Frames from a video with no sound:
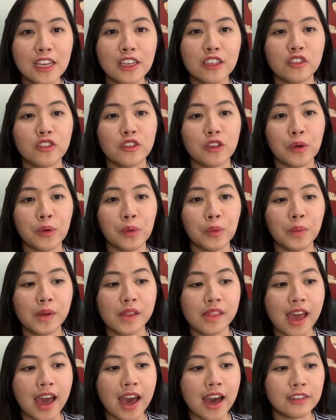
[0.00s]
So
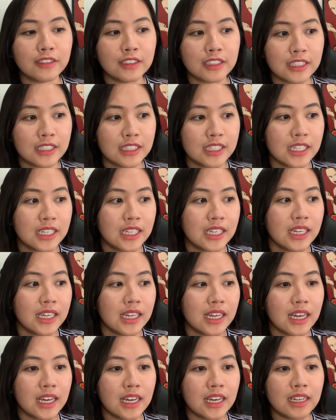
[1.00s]
without,
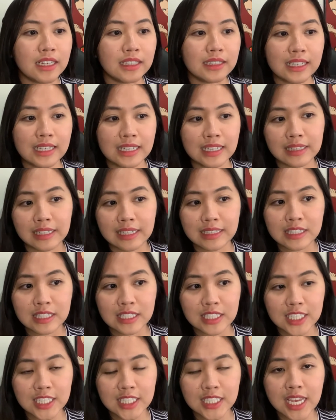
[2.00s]
like, let's
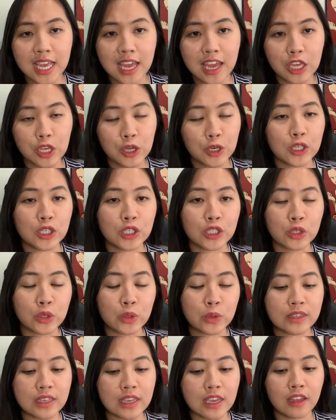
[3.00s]
say you're
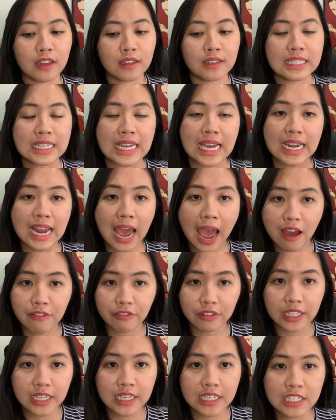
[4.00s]
using Debt
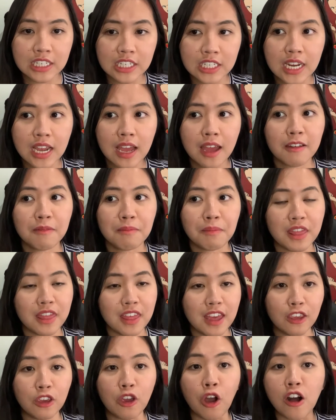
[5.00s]
Avalanche, but
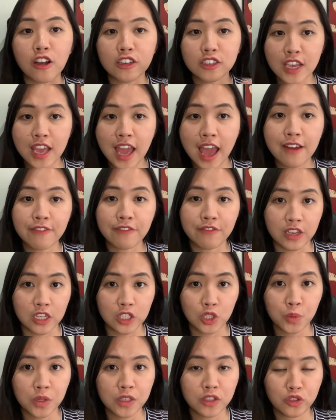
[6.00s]
then you also have
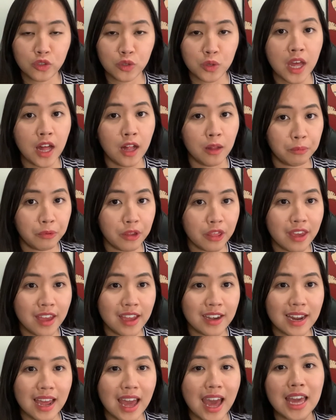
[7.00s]
visuals to help with
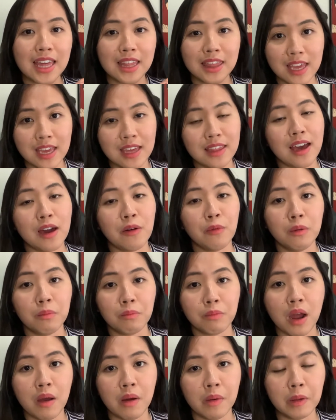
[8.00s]
it. I think that would
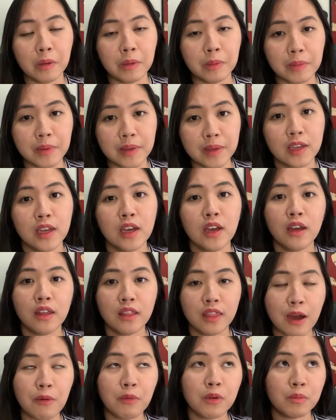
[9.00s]

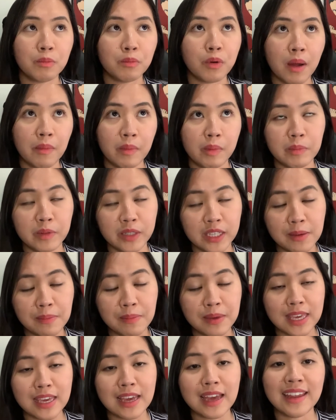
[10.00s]
probably
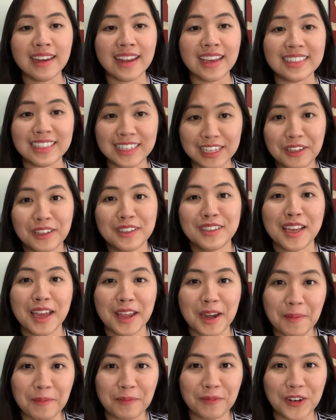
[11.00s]
be an ideal
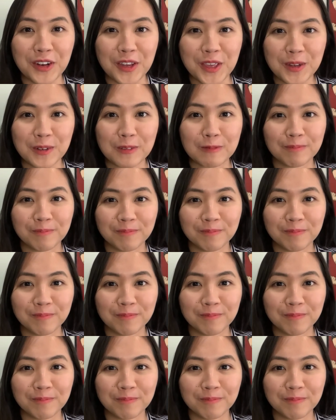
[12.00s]
setup for you.